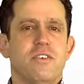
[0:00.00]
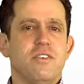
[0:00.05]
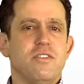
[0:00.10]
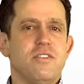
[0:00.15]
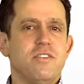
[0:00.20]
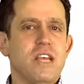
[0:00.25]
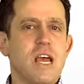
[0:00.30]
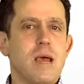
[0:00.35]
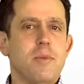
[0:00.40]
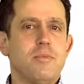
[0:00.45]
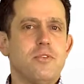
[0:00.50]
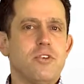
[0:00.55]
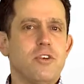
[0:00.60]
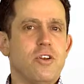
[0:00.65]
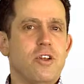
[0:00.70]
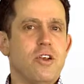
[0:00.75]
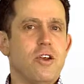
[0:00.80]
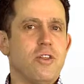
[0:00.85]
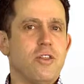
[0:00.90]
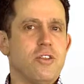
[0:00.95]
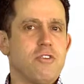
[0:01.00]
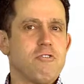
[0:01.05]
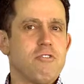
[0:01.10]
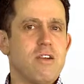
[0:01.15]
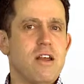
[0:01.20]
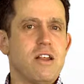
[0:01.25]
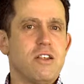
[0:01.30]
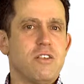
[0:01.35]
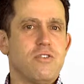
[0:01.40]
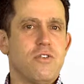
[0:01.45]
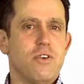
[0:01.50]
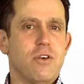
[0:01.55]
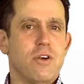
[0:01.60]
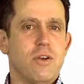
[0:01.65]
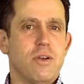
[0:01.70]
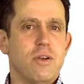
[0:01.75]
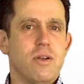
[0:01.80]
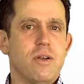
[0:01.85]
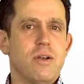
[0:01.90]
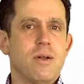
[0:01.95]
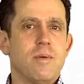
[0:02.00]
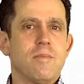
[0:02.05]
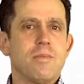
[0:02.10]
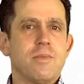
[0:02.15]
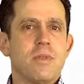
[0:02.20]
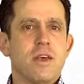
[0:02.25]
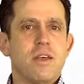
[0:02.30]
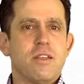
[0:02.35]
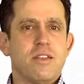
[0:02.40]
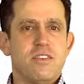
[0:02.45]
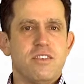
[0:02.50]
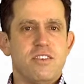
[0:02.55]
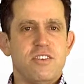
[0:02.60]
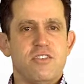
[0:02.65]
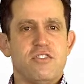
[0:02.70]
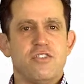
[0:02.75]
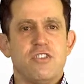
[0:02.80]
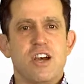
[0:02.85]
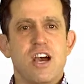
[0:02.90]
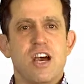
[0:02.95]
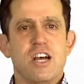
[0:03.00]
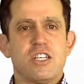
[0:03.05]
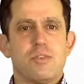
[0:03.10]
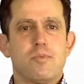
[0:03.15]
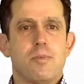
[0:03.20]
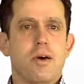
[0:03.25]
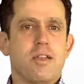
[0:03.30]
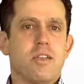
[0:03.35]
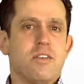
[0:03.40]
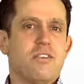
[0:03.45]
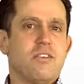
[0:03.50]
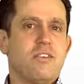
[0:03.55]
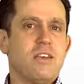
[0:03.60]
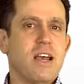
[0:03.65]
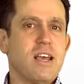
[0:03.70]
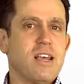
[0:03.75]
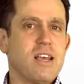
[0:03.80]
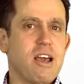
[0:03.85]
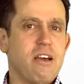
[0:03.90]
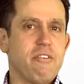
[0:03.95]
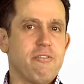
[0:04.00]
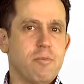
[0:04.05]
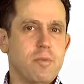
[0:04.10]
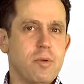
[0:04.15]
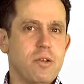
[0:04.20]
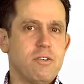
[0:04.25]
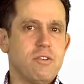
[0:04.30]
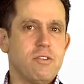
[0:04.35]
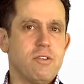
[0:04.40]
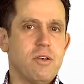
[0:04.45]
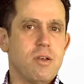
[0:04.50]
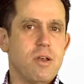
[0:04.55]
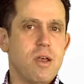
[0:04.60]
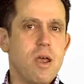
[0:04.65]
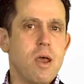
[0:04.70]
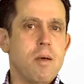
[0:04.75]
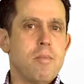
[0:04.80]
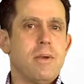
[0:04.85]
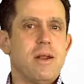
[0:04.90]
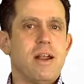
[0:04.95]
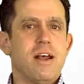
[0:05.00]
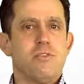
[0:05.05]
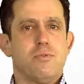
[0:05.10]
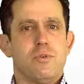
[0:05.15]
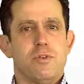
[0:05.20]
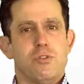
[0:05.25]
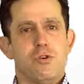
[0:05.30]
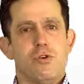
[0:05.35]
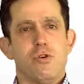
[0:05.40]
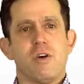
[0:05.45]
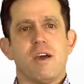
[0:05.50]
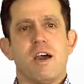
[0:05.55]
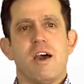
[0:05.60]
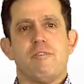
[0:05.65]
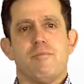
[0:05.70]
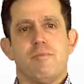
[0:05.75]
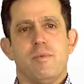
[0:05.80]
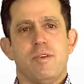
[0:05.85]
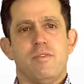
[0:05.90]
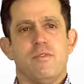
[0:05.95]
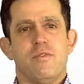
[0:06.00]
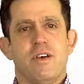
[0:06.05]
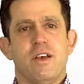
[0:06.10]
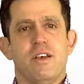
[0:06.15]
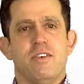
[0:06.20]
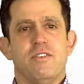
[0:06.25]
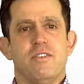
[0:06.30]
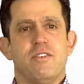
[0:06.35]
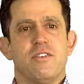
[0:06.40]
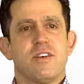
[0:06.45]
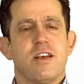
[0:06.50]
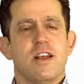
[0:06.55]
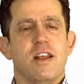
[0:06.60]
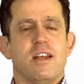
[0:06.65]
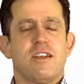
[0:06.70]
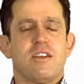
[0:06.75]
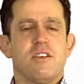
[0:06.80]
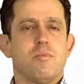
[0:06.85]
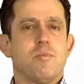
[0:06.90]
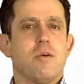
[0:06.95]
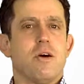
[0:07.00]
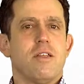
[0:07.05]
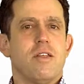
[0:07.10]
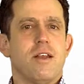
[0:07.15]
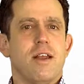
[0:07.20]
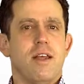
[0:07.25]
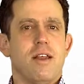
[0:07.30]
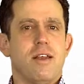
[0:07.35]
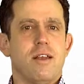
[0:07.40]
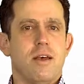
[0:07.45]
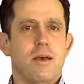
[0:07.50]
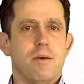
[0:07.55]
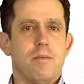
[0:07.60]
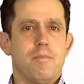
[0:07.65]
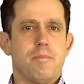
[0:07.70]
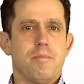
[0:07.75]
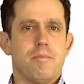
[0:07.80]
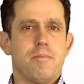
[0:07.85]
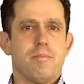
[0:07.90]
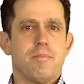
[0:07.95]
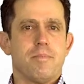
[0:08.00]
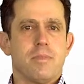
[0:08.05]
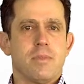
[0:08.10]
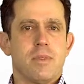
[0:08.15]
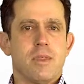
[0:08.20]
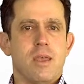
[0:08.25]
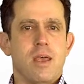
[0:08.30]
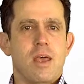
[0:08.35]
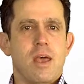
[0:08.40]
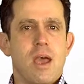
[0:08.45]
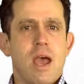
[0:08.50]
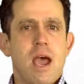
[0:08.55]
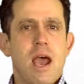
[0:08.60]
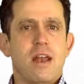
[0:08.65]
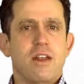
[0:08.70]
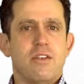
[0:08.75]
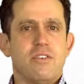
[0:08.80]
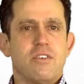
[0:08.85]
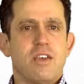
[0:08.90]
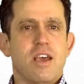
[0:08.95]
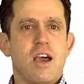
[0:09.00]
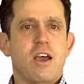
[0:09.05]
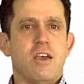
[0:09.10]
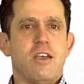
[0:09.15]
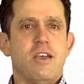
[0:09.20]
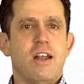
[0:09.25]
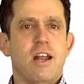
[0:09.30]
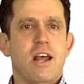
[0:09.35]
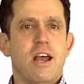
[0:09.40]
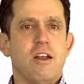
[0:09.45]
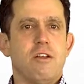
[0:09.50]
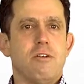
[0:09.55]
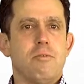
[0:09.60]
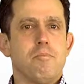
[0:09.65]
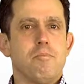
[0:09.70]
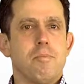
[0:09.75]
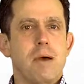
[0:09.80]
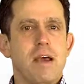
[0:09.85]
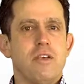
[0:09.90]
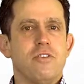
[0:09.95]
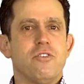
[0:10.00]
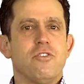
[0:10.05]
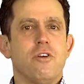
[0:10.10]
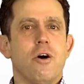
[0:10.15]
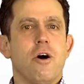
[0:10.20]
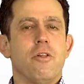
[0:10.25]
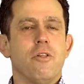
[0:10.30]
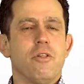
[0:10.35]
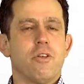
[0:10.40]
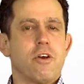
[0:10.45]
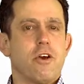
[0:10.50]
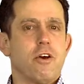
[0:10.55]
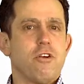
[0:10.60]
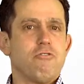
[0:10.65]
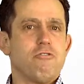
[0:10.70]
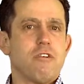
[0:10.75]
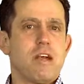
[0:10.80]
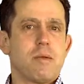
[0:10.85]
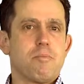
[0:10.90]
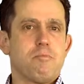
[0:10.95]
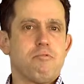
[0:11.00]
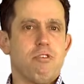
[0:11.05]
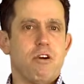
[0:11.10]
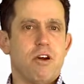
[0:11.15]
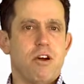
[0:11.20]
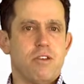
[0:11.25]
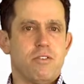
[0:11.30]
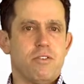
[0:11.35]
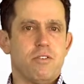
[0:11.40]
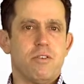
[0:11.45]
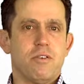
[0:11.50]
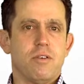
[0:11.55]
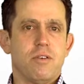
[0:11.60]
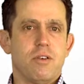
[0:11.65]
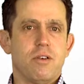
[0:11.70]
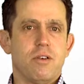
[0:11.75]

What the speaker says: is stamp duty on the transfer. This is charged by the state government, but as with all government fees, is collected by the lender. And it's calculated based on the contract price.